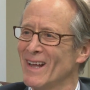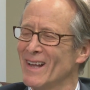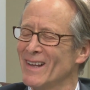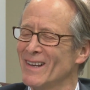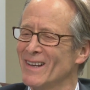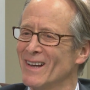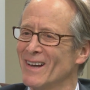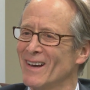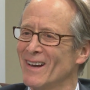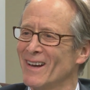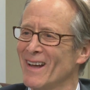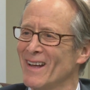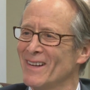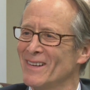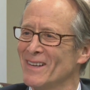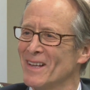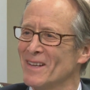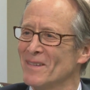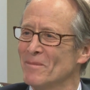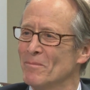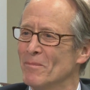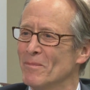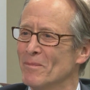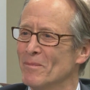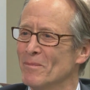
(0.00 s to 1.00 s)
and
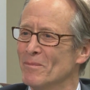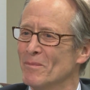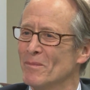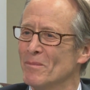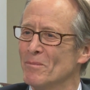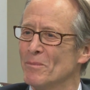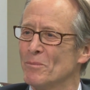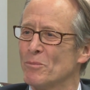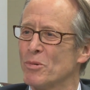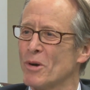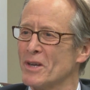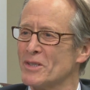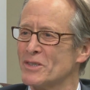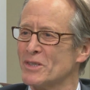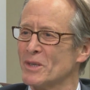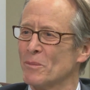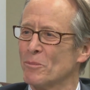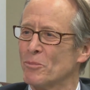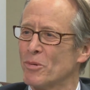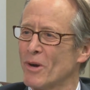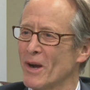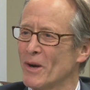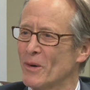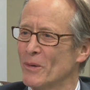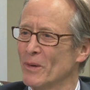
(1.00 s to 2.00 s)
then
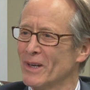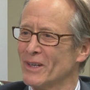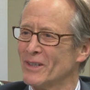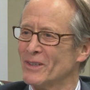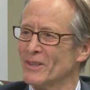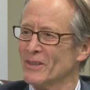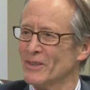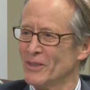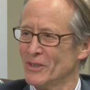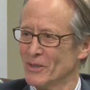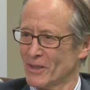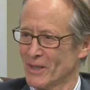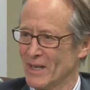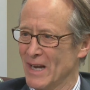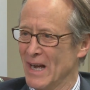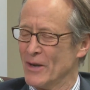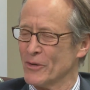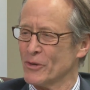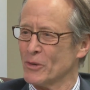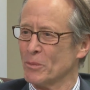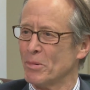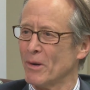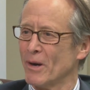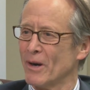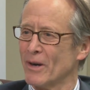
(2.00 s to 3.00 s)
President Preckwinkle, your
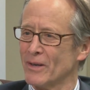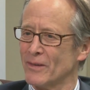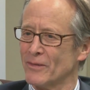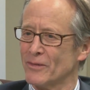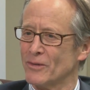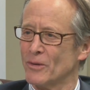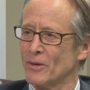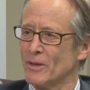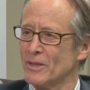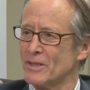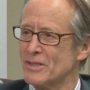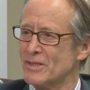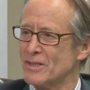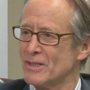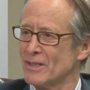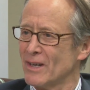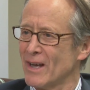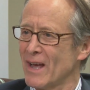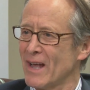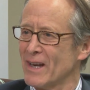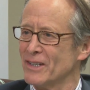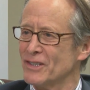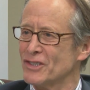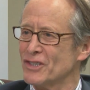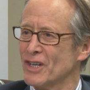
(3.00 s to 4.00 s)
counterpart, of course,
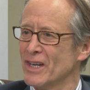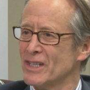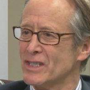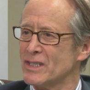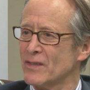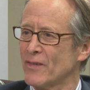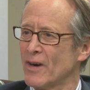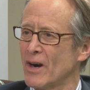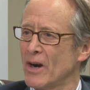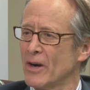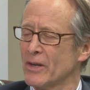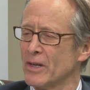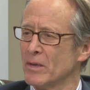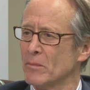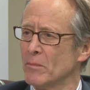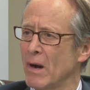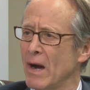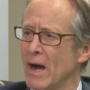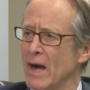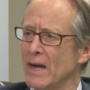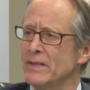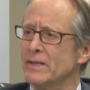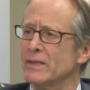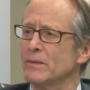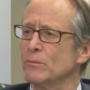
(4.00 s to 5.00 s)
had a change of heart and
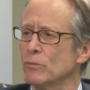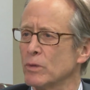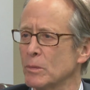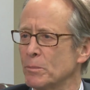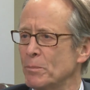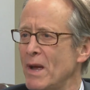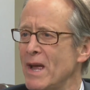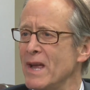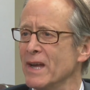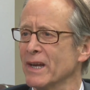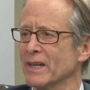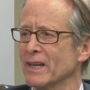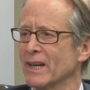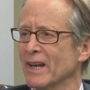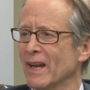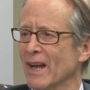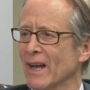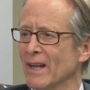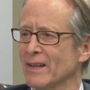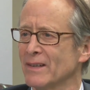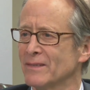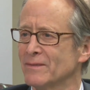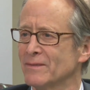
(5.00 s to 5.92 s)
mind, and we're paying it again.